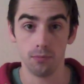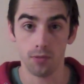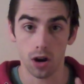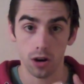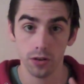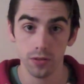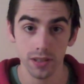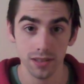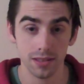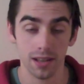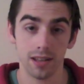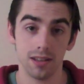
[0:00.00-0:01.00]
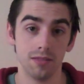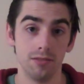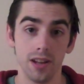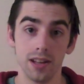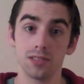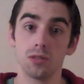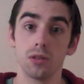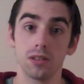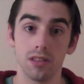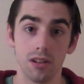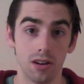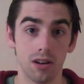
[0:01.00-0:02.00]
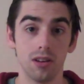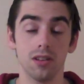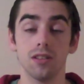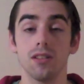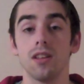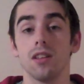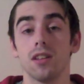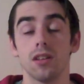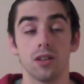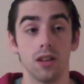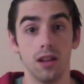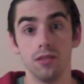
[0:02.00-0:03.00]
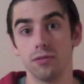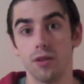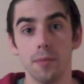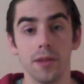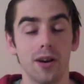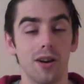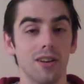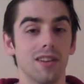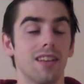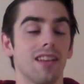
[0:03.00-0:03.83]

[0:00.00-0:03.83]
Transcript: arteries and veins going to the heart and from the heart,